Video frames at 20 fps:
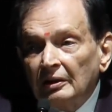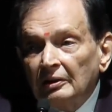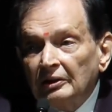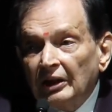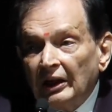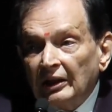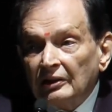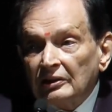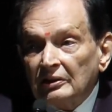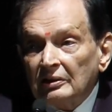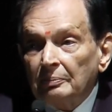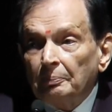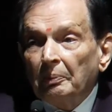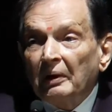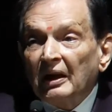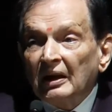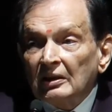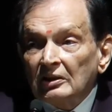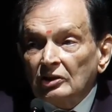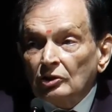takes
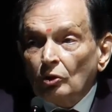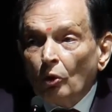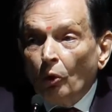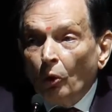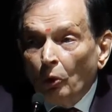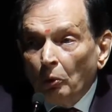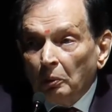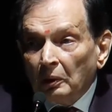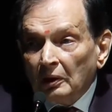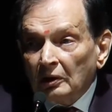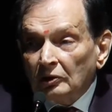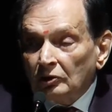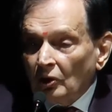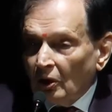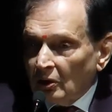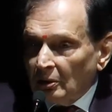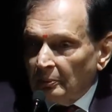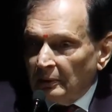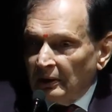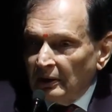place over
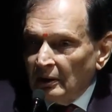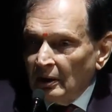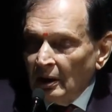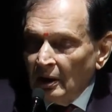autonomy.